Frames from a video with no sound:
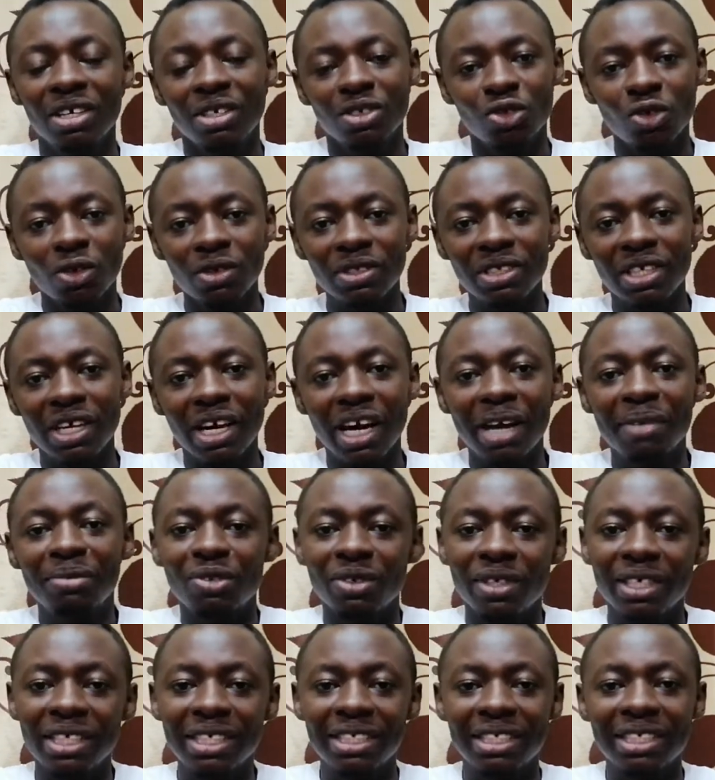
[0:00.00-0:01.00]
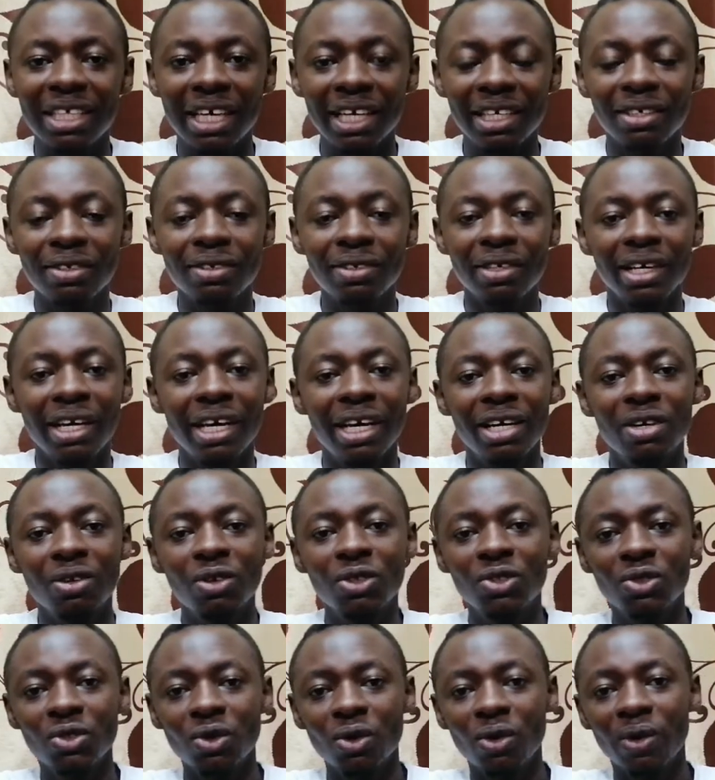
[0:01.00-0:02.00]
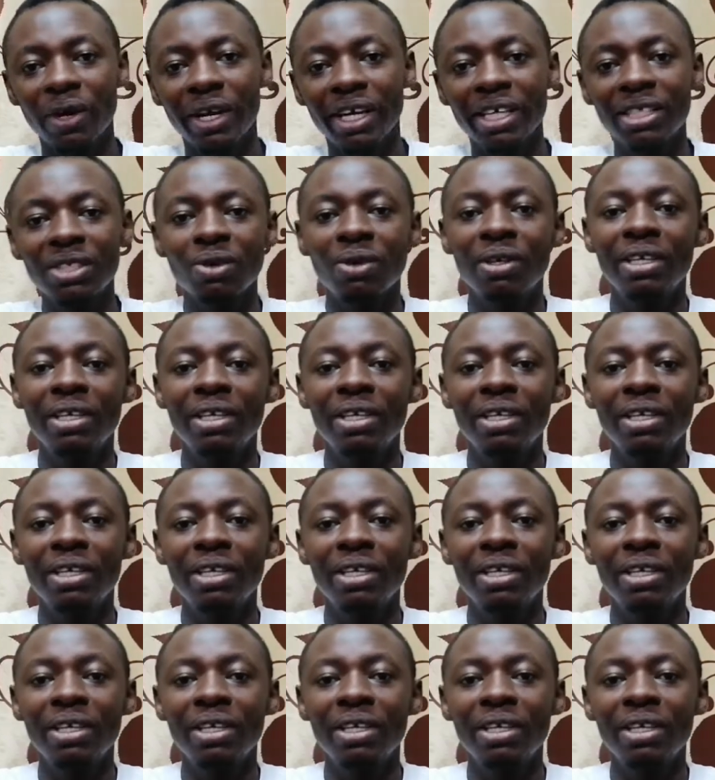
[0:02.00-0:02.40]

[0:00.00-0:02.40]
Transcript: Subscribe to this channel and also hit